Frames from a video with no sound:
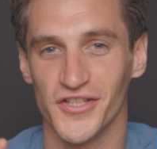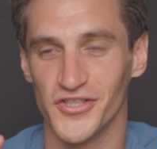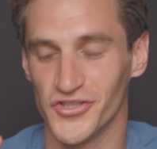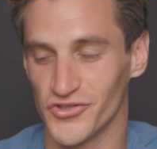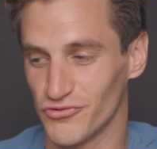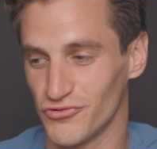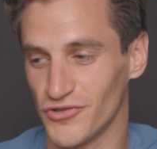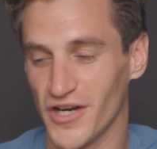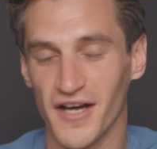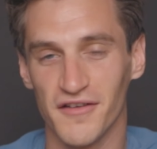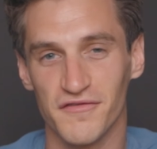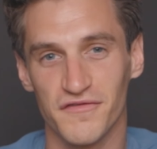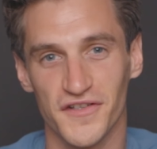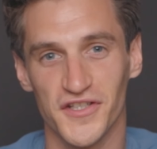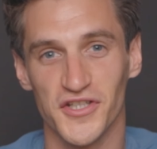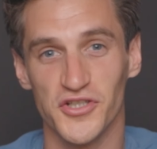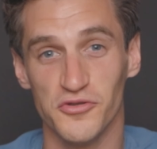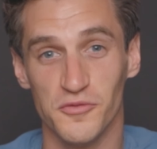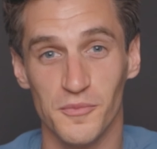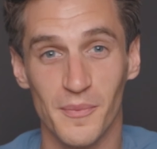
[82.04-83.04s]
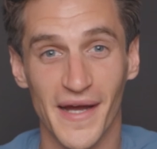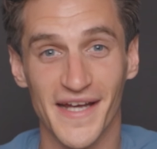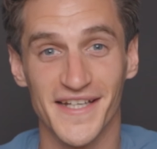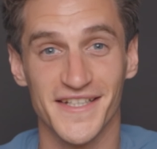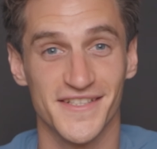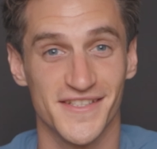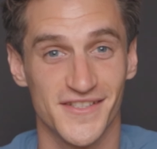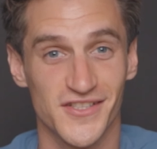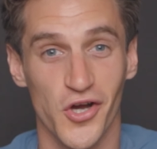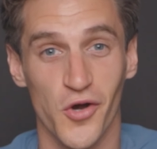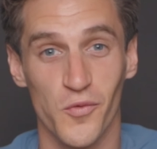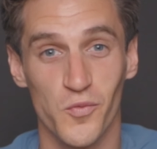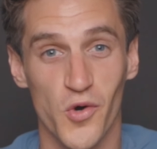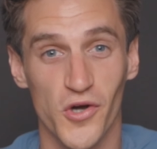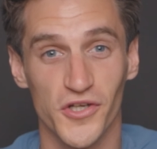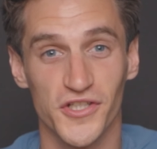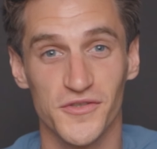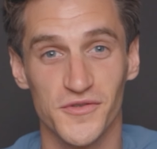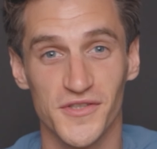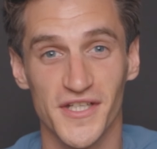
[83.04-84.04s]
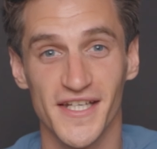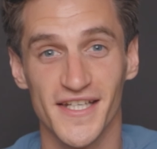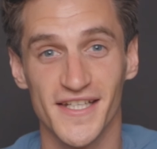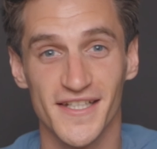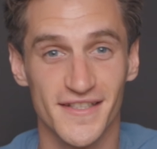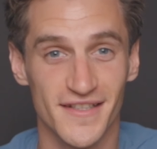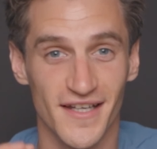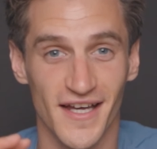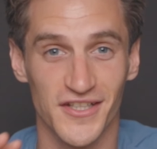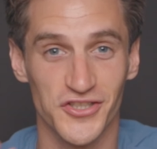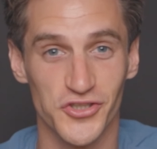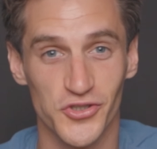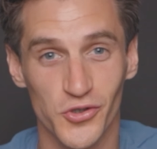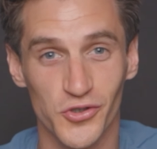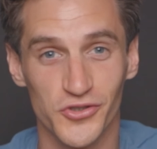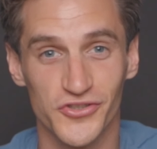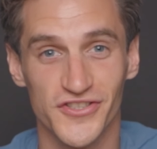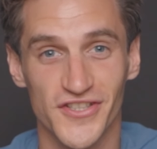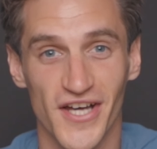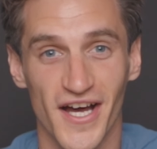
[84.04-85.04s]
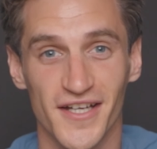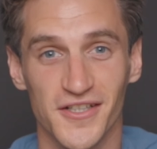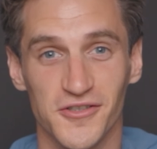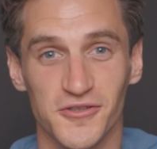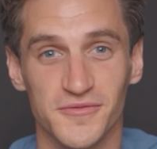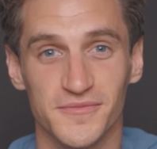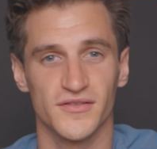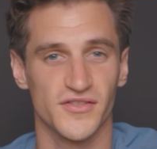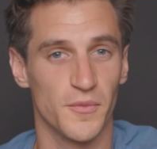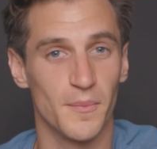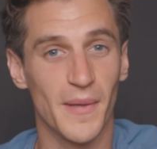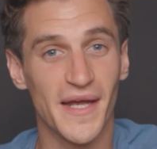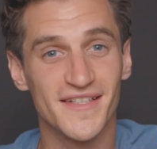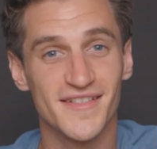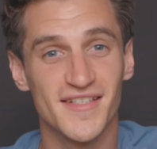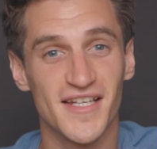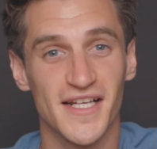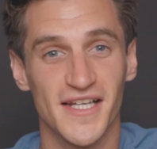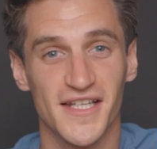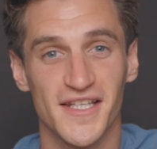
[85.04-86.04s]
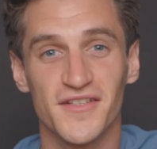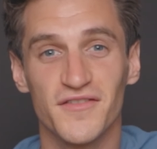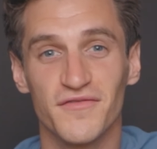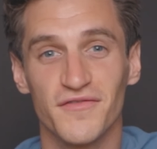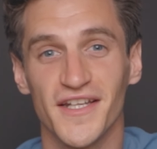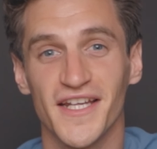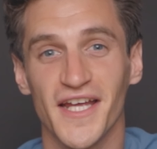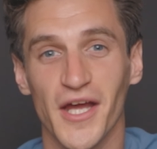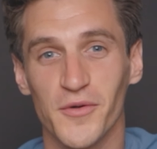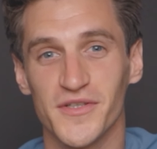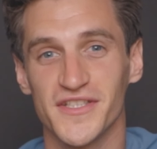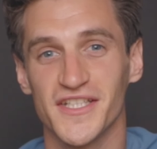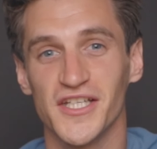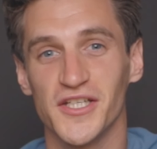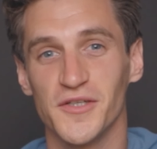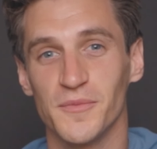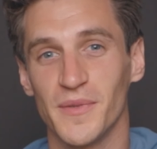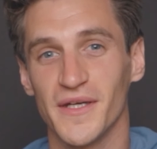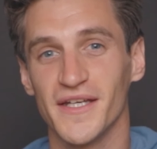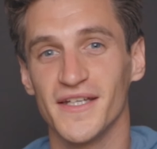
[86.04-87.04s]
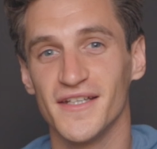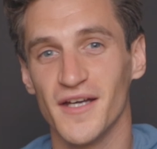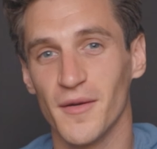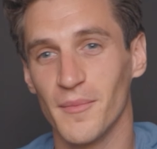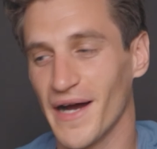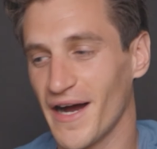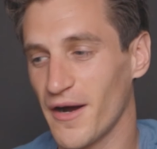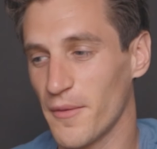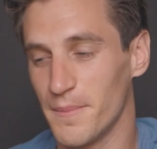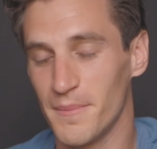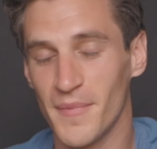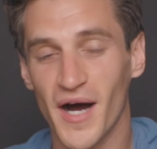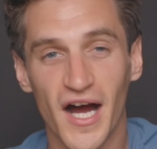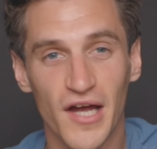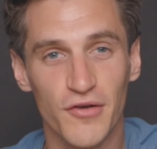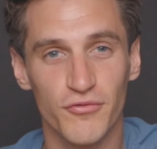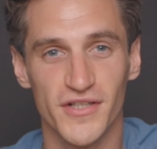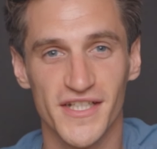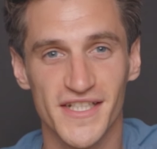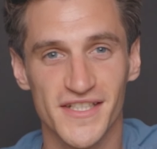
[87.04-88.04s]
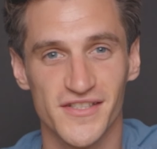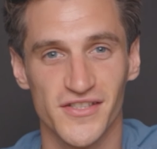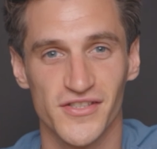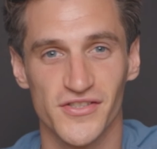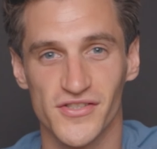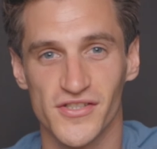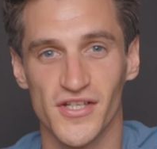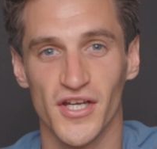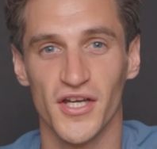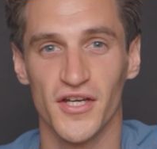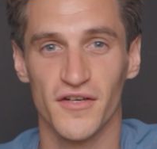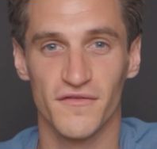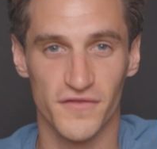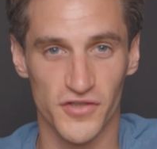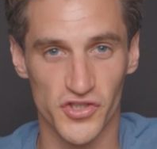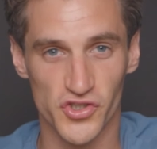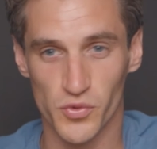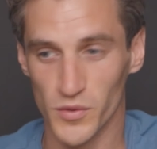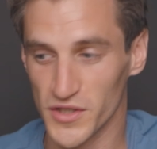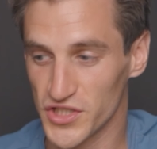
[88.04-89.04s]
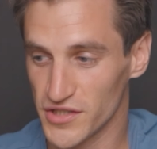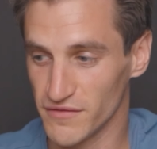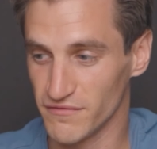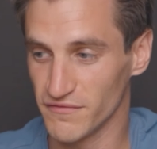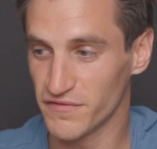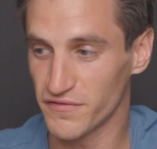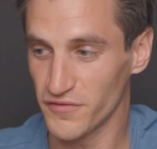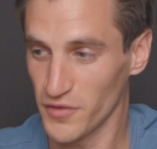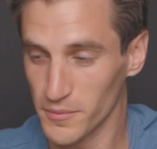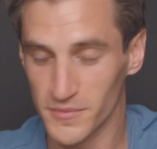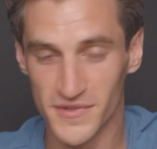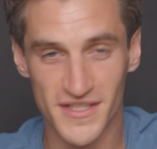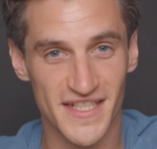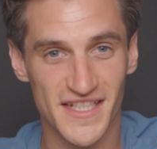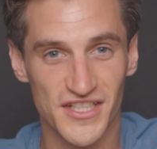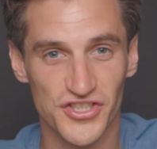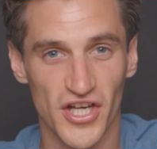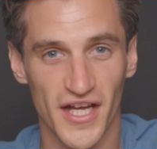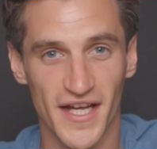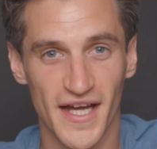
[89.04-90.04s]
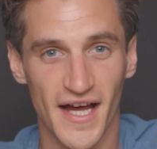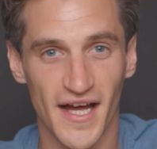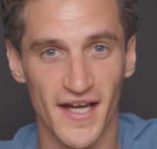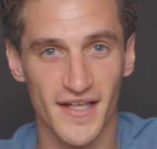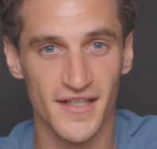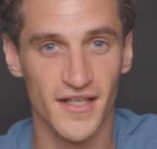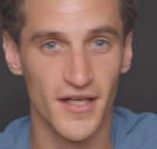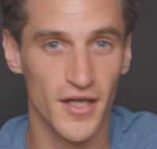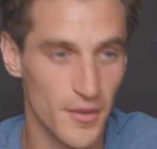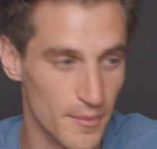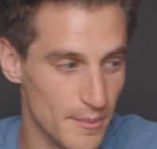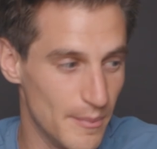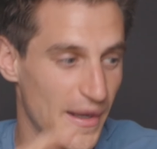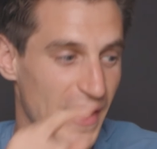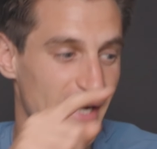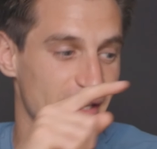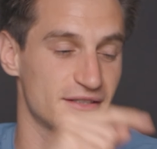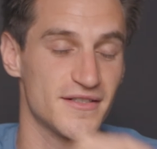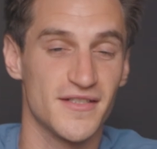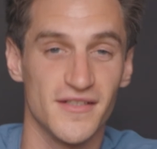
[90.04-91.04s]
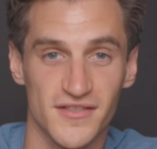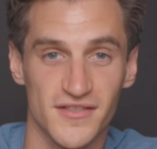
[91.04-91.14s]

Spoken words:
that's right for you based on what you need and your style. So basically this video is going to be about my reasons for switching from DJI back to